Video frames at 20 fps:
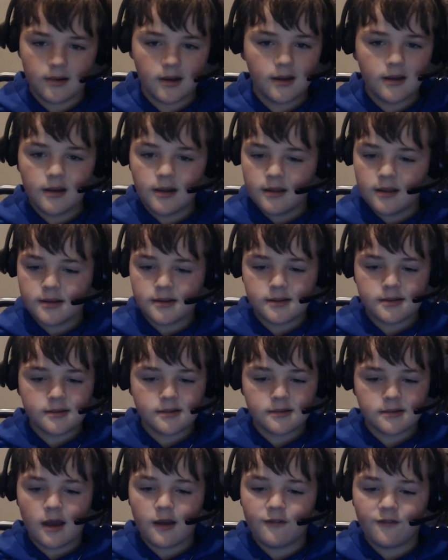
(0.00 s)
This is
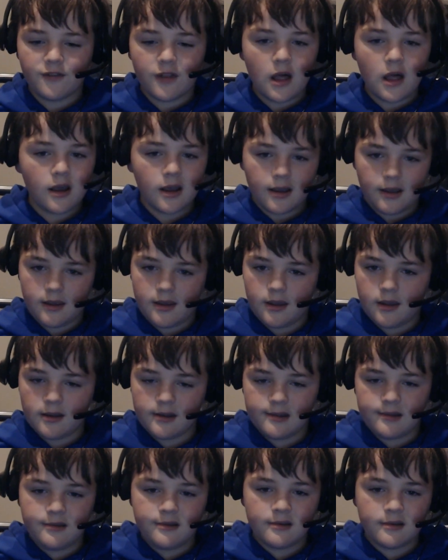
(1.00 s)
not flying,
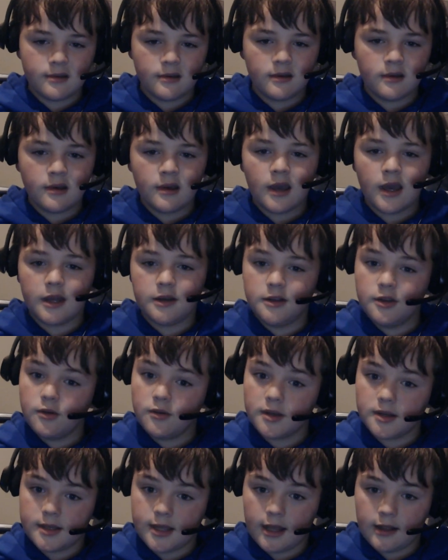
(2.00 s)
kids. And you can
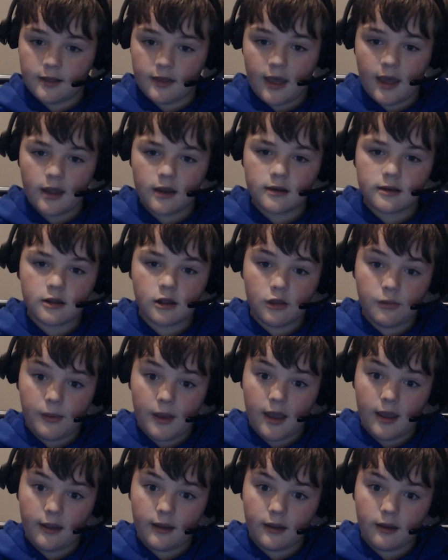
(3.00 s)
take that to the
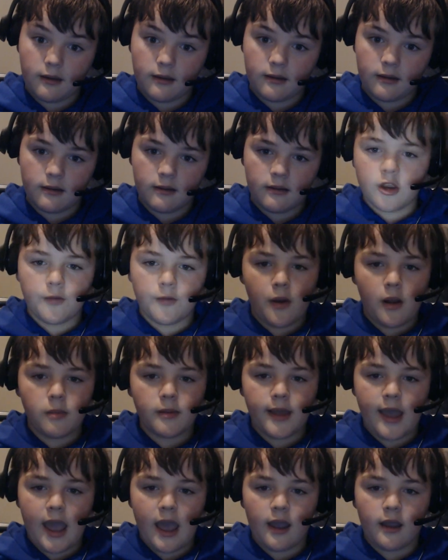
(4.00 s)
bank. You're probably
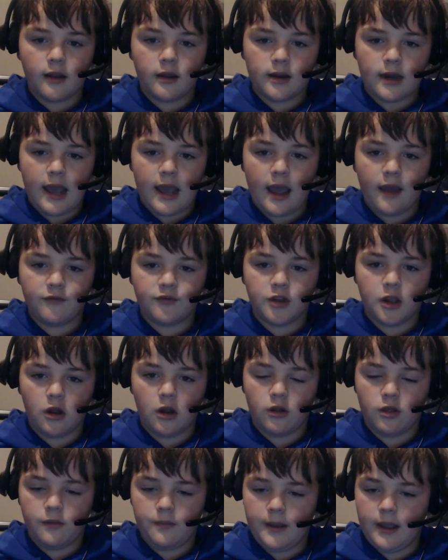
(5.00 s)
gonna have to go to
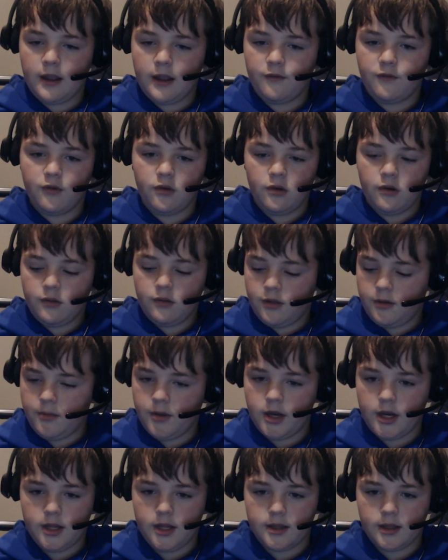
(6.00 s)
the bank for the
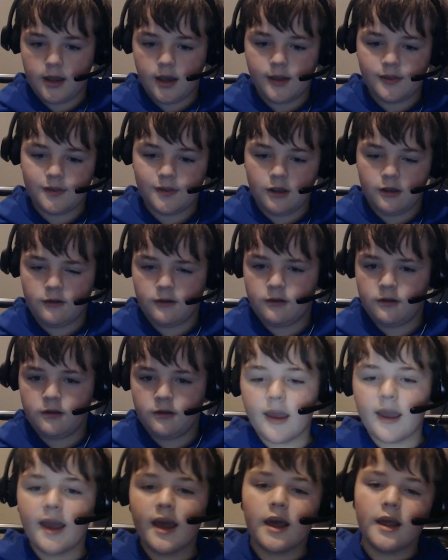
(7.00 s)
money to get this.
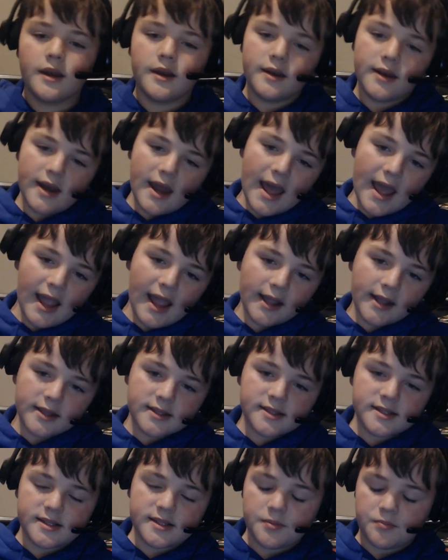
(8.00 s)

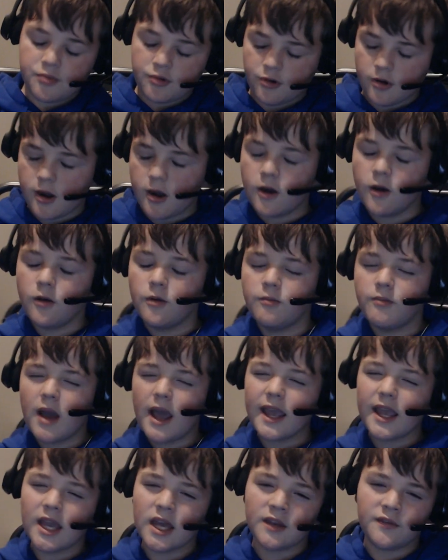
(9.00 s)
Next Pro might
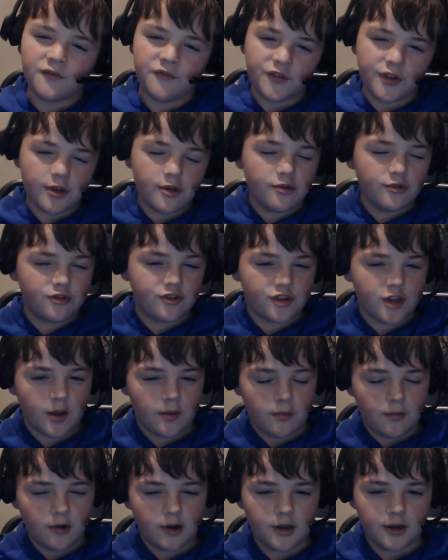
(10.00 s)
confuse
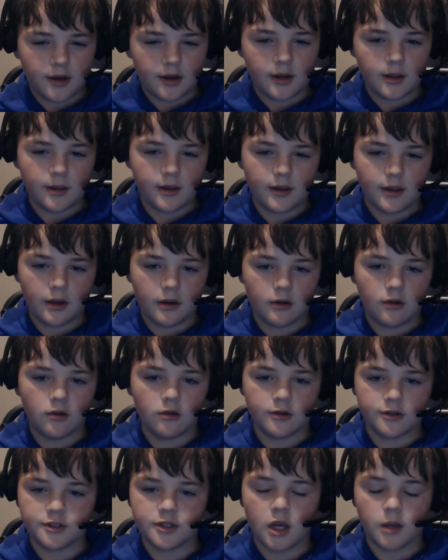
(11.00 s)
someone a little, or
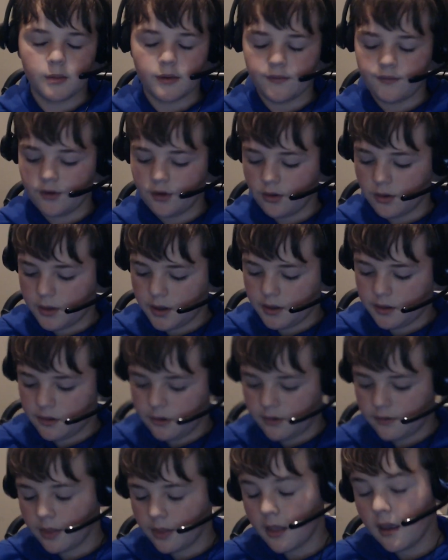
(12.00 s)
some of you a
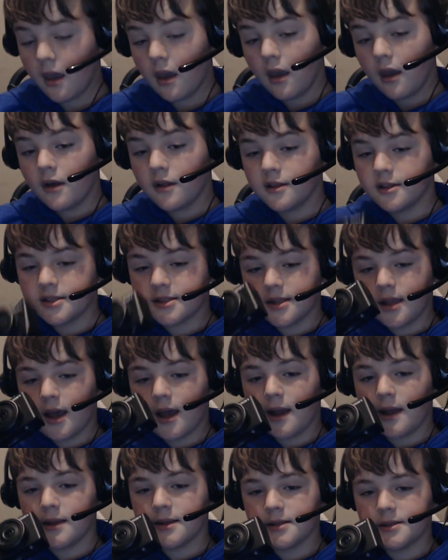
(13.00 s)
little. The
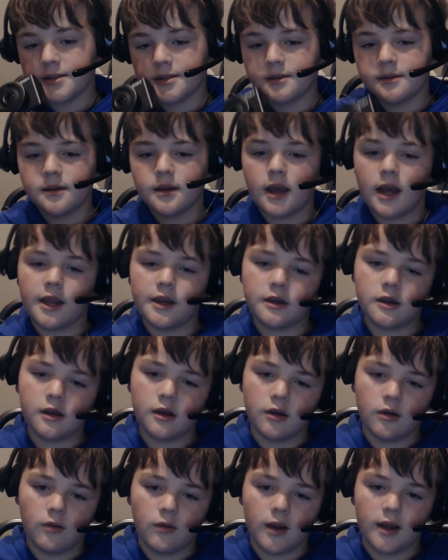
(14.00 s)
size. I
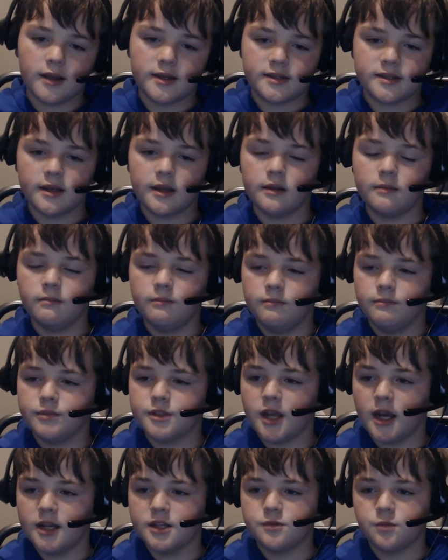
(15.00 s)
know, I said
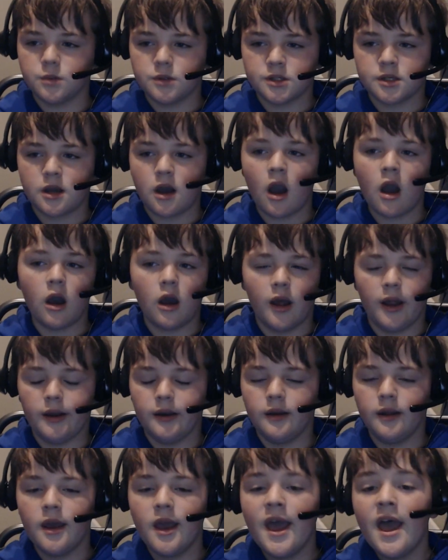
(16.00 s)
size was con.
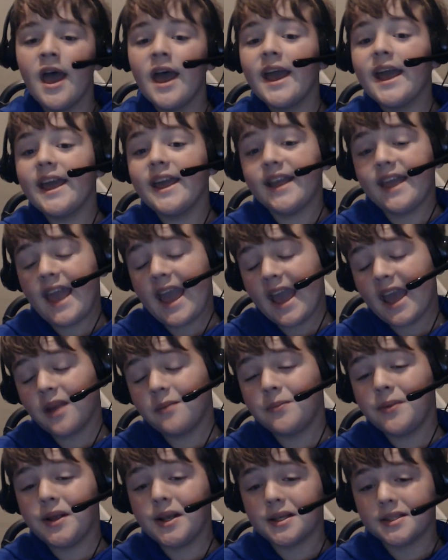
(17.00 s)
It can
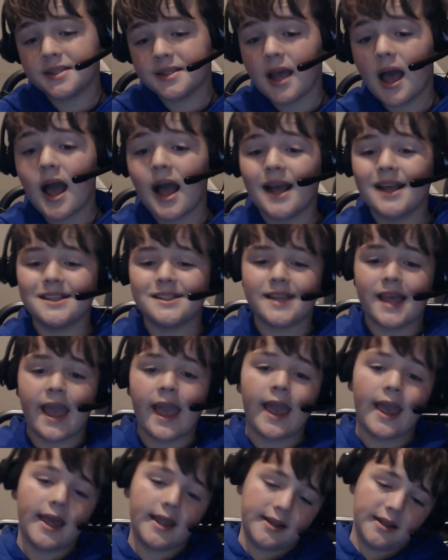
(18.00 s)
be a size
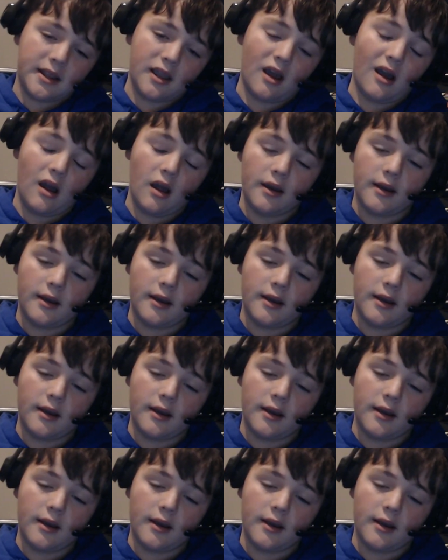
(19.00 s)
and con.